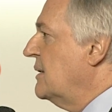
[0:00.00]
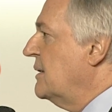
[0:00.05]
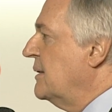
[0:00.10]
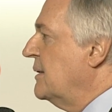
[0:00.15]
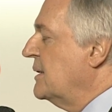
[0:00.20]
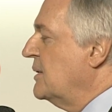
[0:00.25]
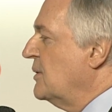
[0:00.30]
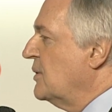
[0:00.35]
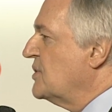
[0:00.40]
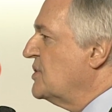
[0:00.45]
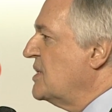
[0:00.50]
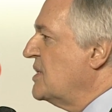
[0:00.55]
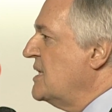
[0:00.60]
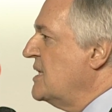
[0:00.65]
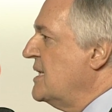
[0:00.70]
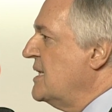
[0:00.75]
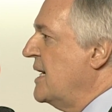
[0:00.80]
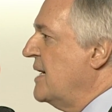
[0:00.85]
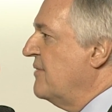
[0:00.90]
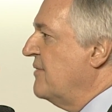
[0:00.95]
you'll
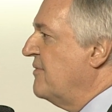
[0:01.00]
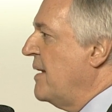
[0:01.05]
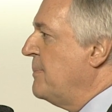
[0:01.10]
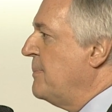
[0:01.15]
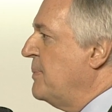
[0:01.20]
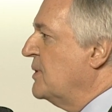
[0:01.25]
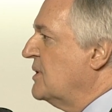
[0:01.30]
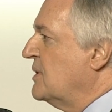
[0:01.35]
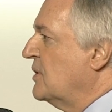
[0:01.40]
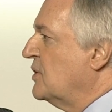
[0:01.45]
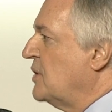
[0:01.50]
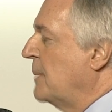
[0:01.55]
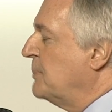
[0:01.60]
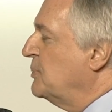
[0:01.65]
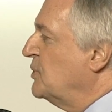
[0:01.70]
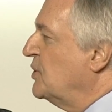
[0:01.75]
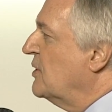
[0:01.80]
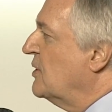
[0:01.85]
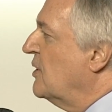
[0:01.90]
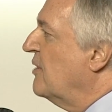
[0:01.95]
see a rapid
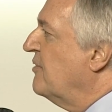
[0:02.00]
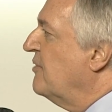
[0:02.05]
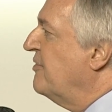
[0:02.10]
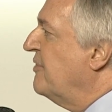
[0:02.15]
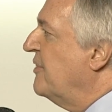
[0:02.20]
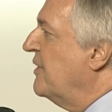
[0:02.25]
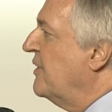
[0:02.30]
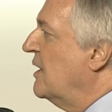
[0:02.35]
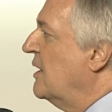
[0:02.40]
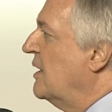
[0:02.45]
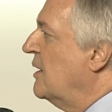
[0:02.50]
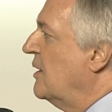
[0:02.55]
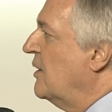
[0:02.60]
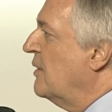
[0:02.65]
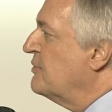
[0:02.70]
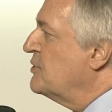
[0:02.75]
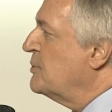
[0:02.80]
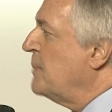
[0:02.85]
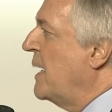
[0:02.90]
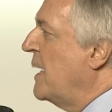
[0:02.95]
adoption of
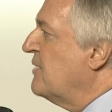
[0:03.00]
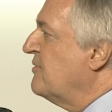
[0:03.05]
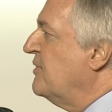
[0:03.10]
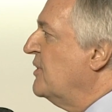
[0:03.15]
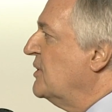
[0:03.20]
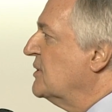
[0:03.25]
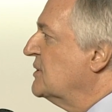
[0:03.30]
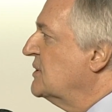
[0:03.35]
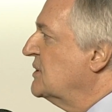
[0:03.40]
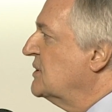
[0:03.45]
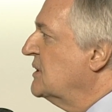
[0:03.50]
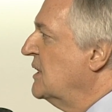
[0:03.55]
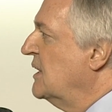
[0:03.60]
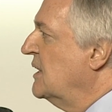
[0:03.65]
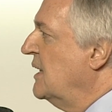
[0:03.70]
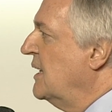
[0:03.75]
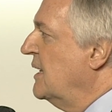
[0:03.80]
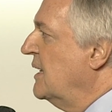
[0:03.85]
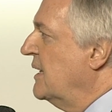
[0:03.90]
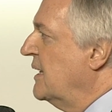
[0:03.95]
smartphones
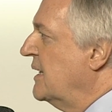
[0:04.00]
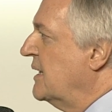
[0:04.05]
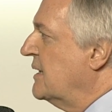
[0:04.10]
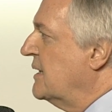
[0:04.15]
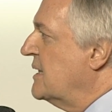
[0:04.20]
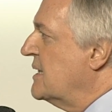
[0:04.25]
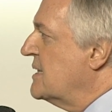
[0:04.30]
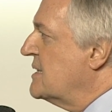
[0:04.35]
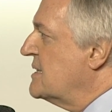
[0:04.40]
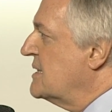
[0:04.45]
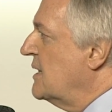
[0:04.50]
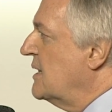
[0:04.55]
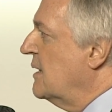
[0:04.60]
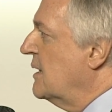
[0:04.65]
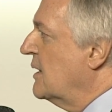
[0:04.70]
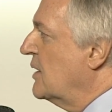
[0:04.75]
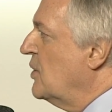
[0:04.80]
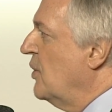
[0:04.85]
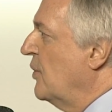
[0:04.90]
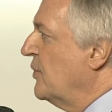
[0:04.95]
in this
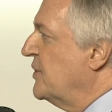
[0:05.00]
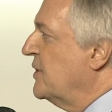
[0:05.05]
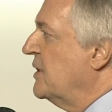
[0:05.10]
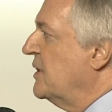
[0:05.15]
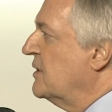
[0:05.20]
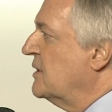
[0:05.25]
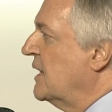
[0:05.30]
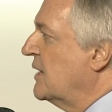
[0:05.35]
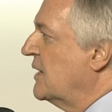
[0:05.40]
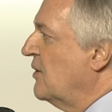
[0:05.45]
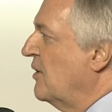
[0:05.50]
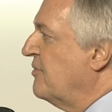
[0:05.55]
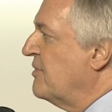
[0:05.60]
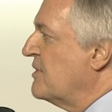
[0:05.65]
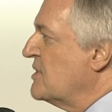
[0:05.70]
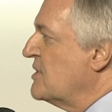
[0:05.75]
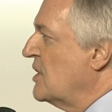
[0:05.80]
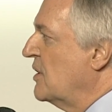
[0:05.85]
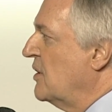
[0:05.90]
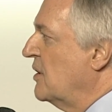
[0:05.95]
continent that
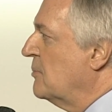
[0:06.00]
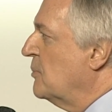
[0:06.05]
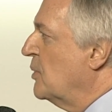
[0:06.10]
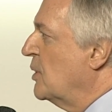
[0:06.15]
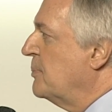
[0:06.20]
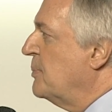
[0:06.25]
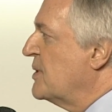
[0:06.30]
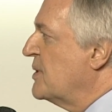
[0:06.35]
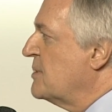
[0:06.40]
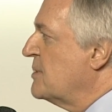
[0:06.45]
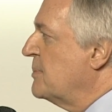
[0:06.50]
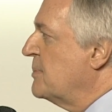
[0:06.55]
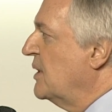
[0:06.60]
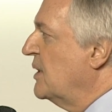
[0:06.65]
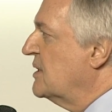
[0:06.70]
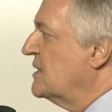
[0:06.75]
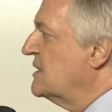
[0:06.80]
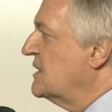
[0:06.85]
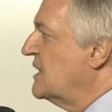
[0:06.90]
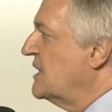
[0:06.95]
offers a lot more
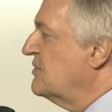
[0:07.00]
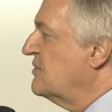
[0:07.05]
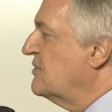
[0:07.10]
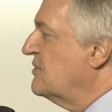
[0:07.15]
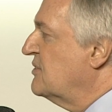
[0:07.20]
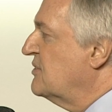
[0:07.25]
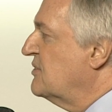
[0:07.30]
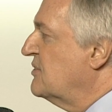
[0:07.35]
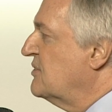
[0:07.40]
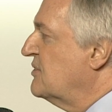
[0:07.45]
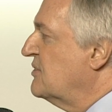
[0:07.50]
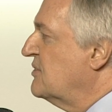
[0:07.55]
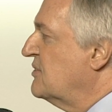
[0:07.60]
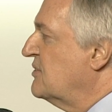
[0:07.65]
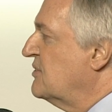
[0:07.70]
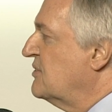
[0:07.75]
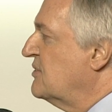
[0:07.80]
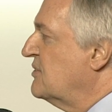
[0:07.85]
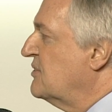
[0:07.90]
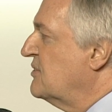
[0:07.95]
possibilities as we move
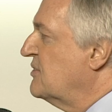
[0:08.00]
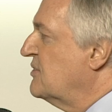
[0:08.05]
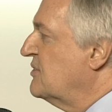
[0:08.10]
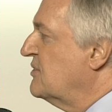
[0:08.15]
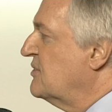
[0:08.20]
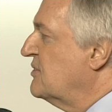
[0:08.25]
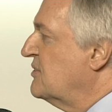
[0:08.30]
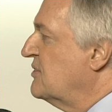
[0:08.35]
forward. Like